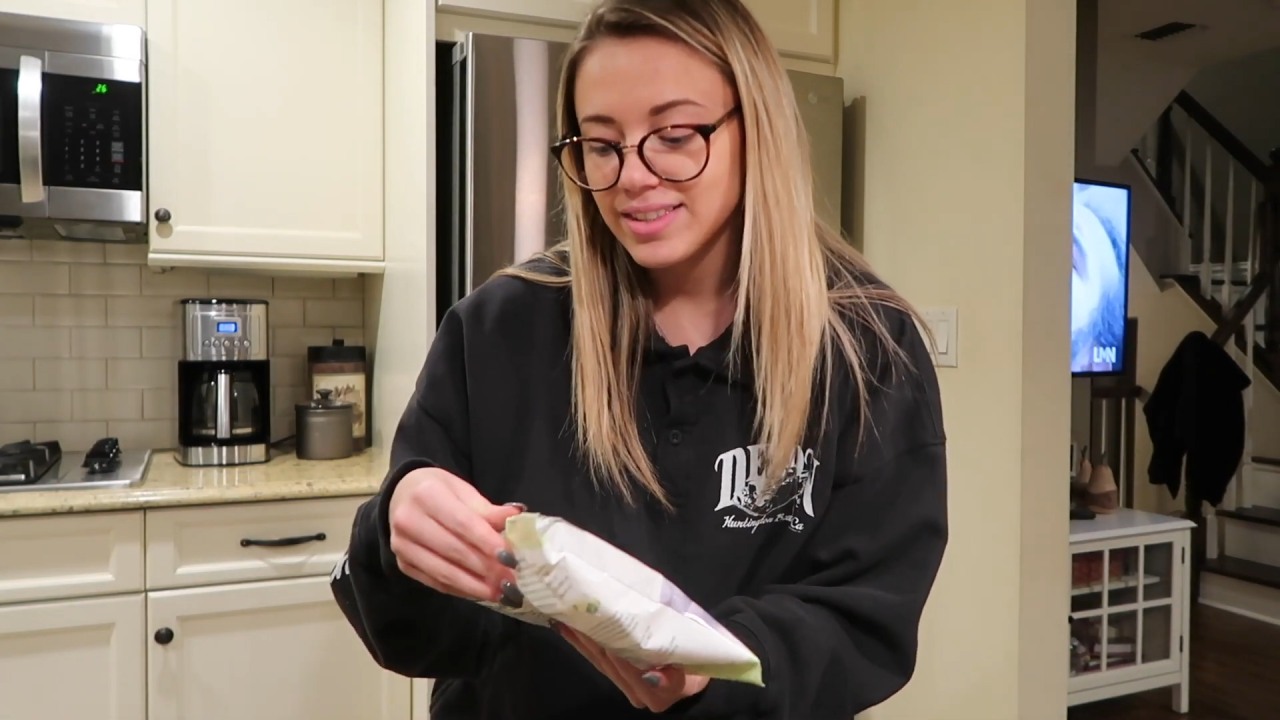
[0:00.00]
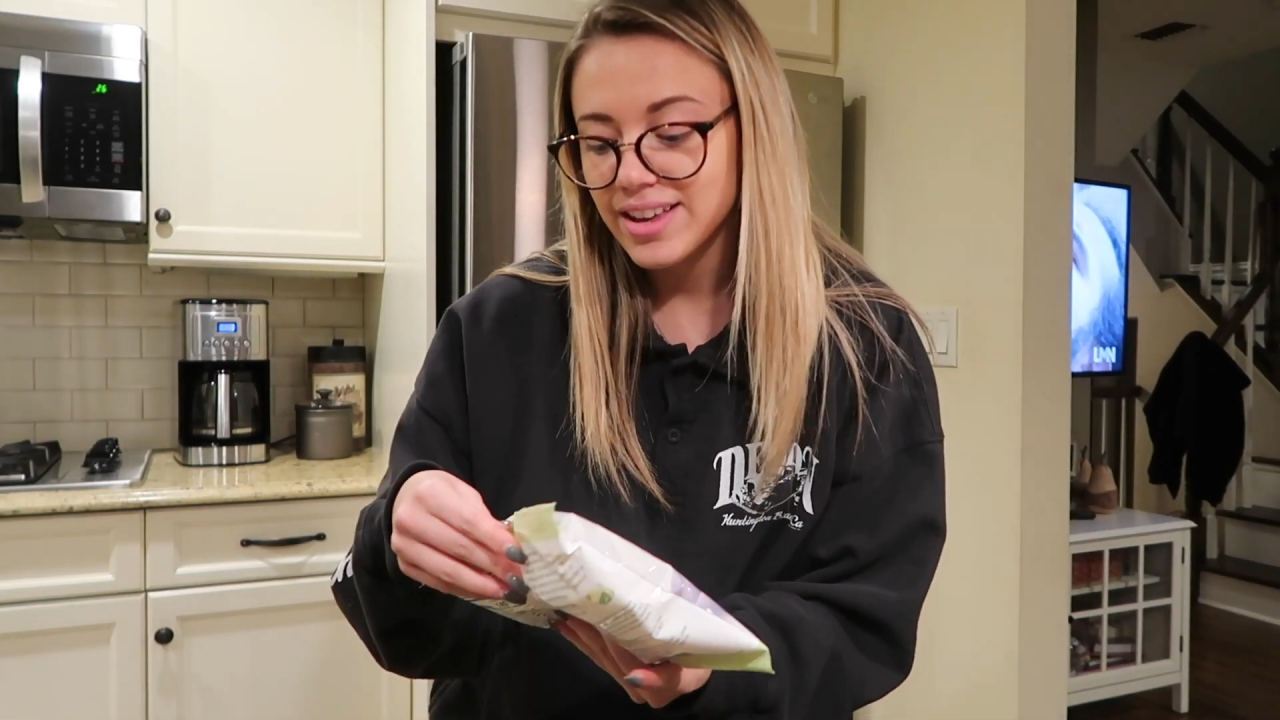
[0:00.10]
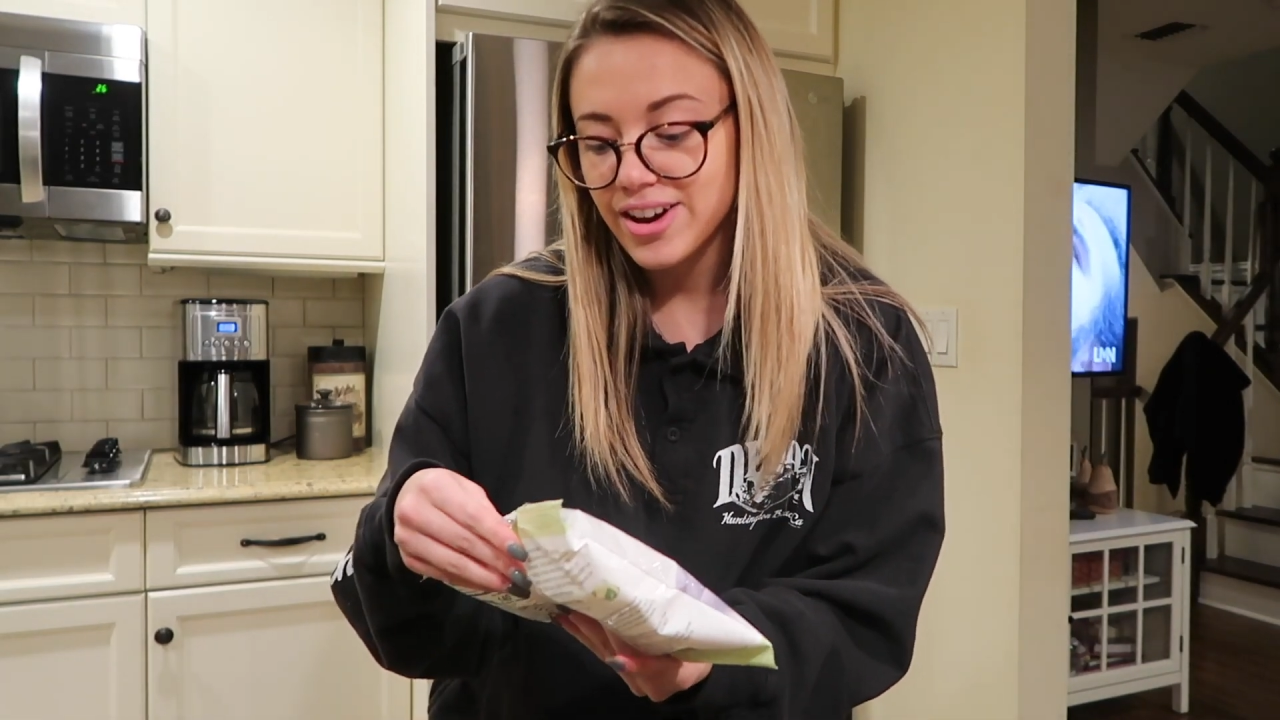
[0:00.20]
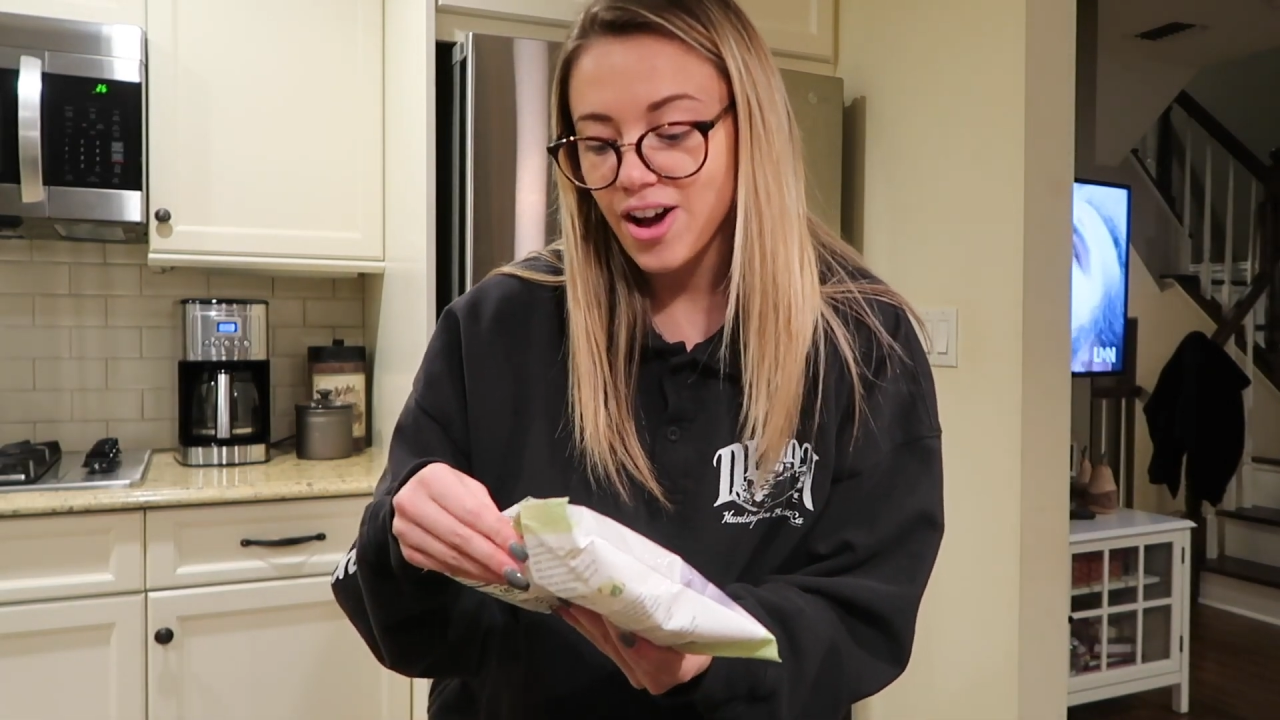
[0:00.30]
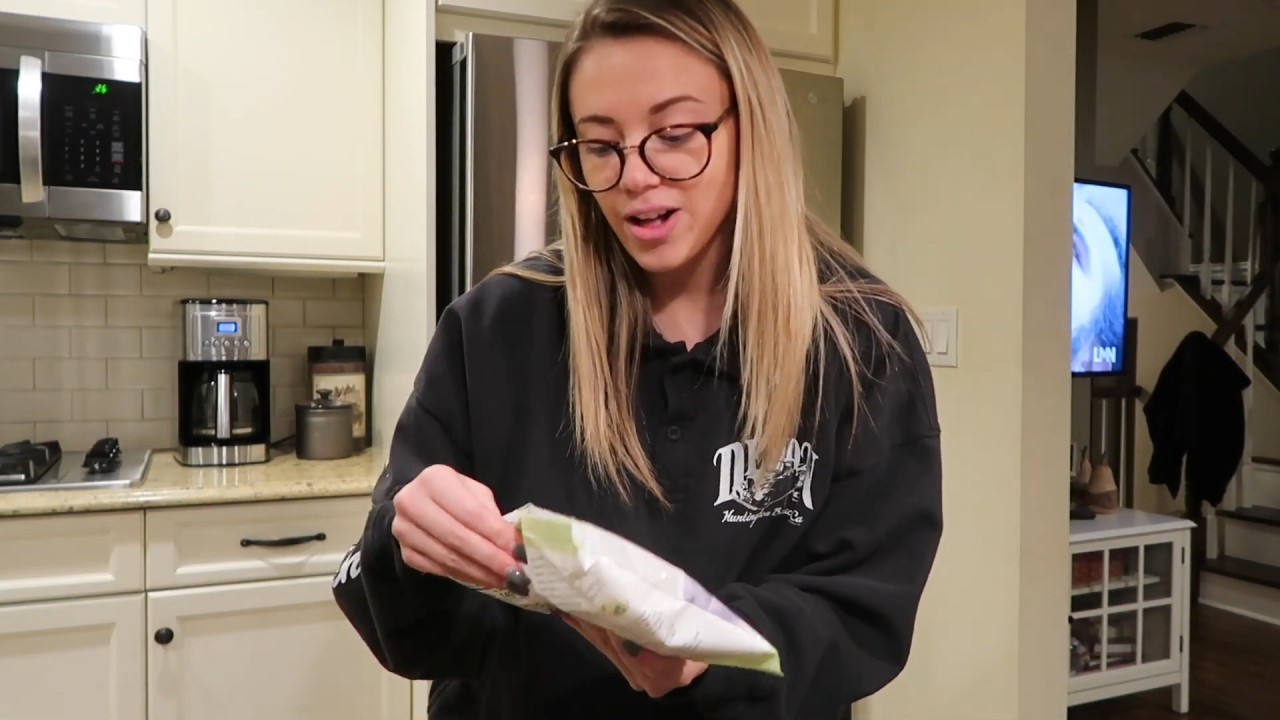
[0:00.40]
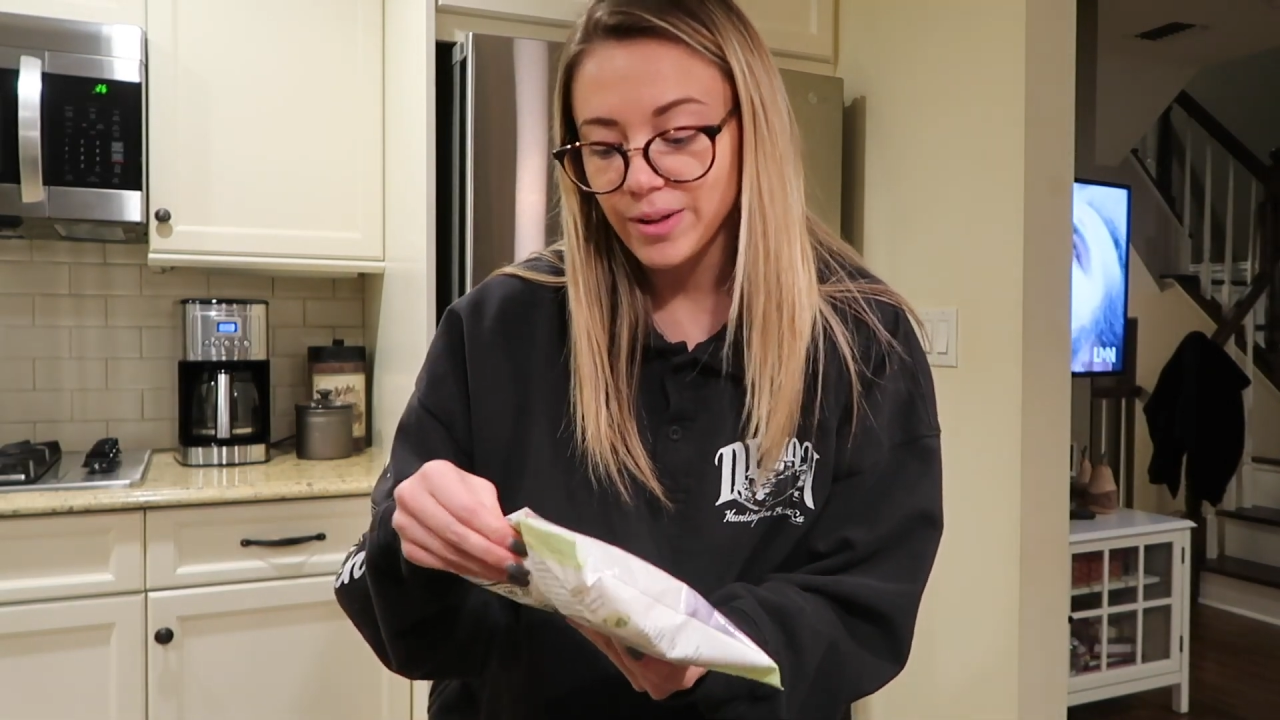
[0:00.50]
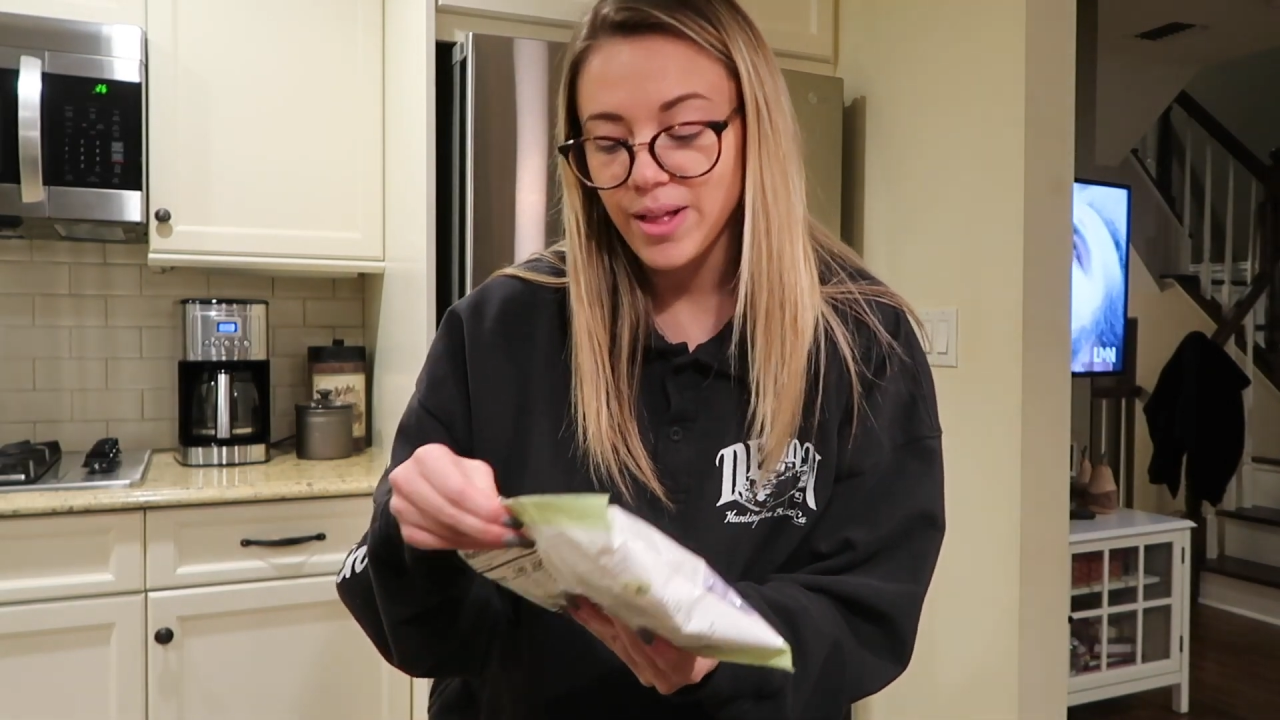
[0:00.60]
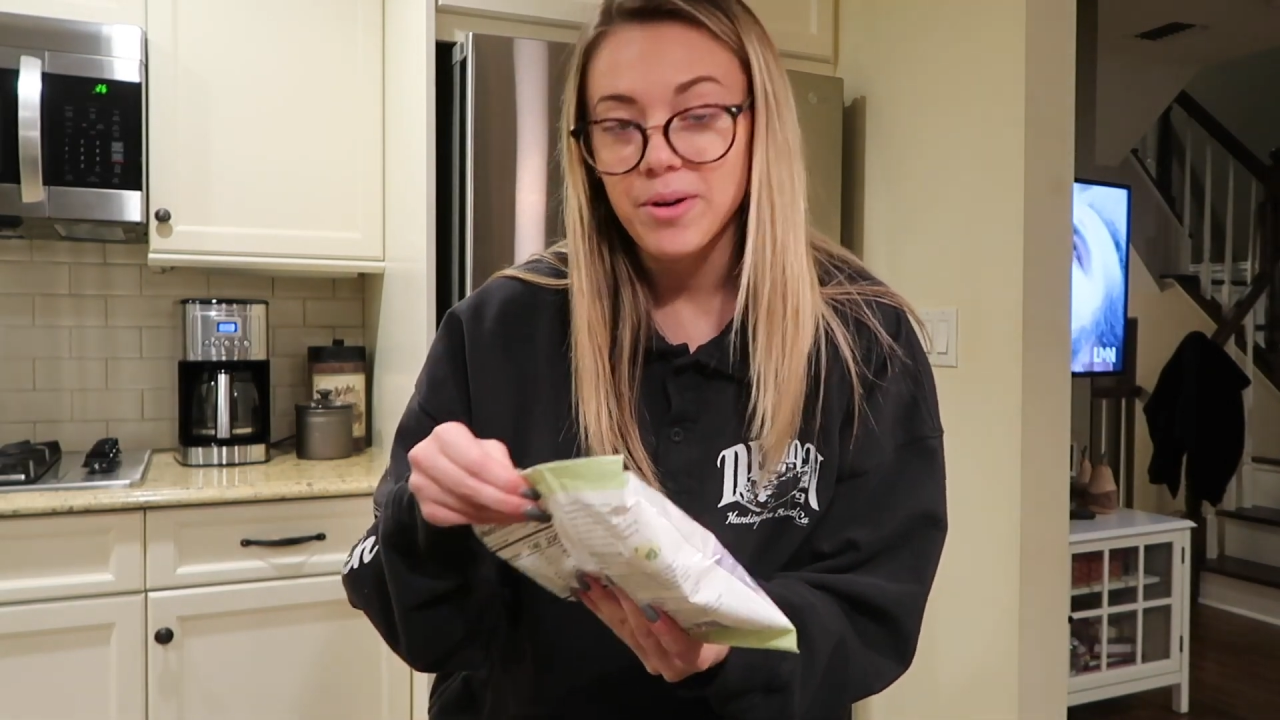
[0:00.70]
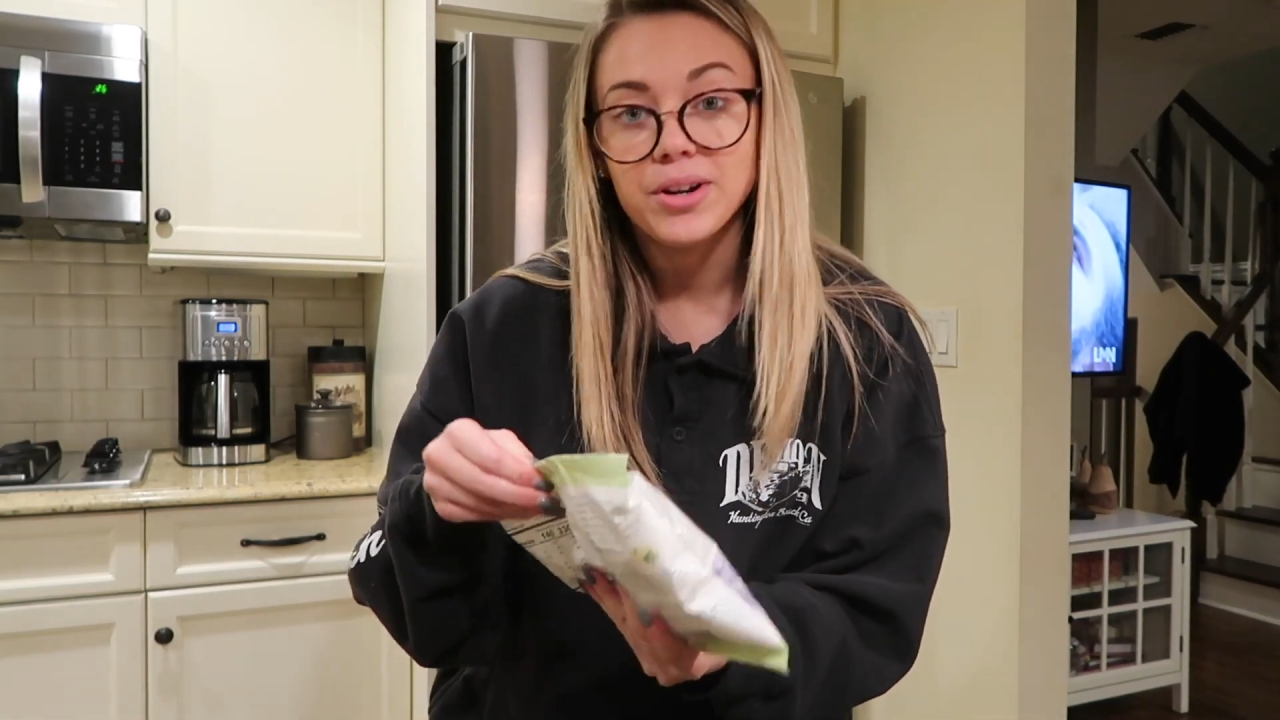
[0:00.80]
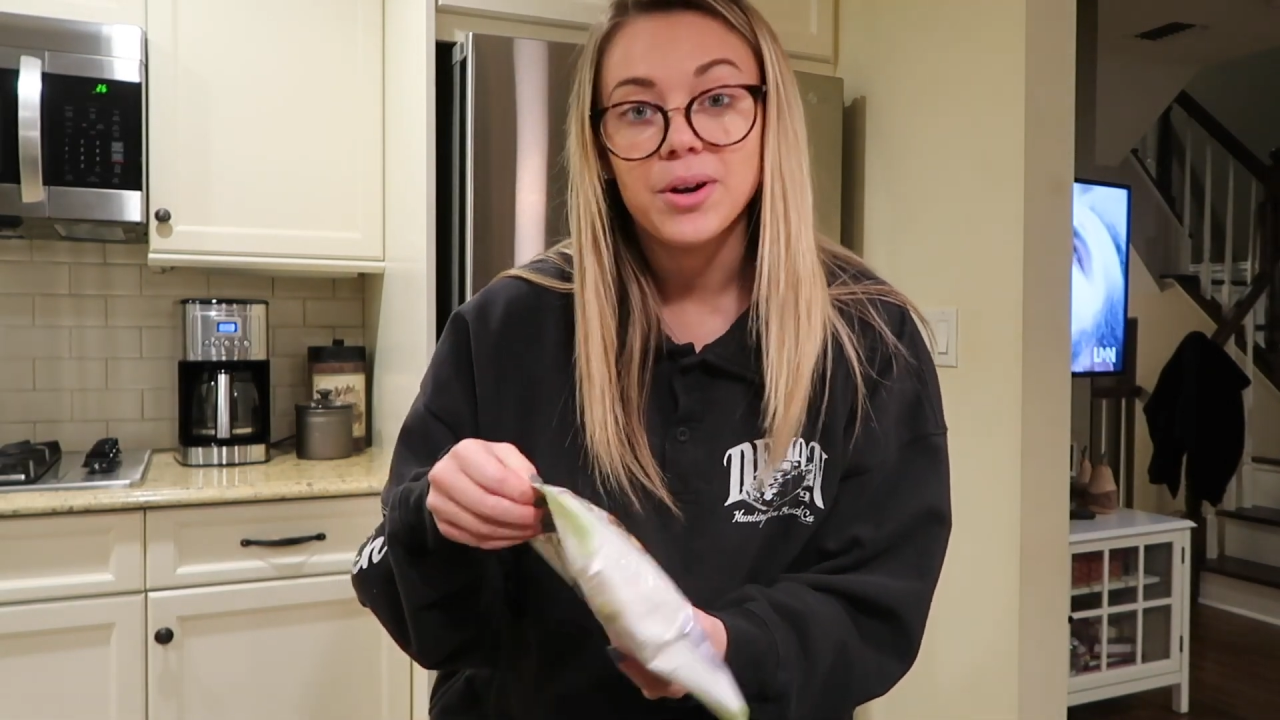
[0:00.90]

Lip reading: the cauliflower